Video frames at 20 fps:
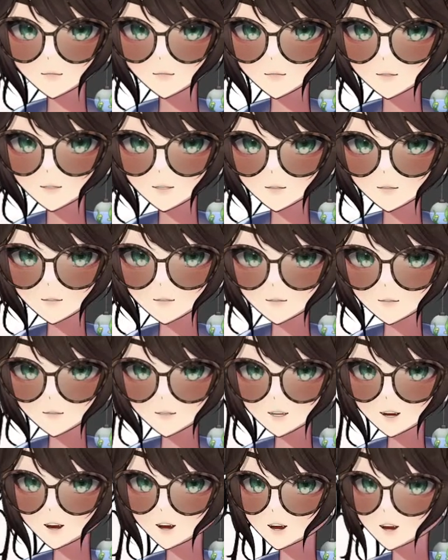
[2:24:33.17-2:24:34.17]
my third
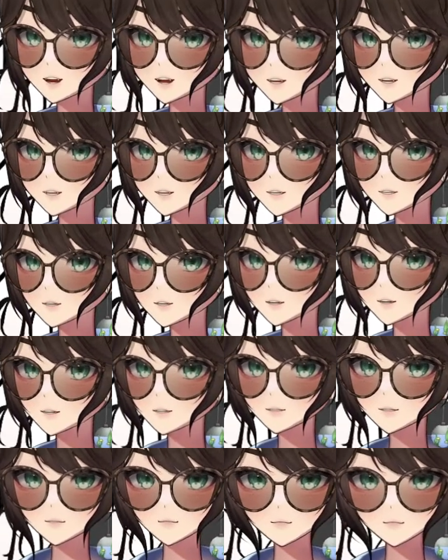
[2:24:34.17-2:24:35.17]
eye in the art
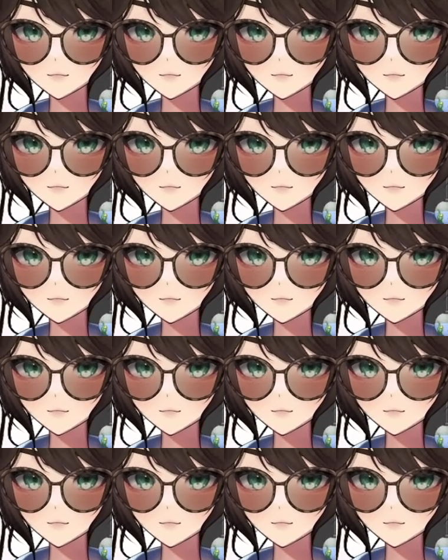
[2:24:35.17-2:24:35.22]
world.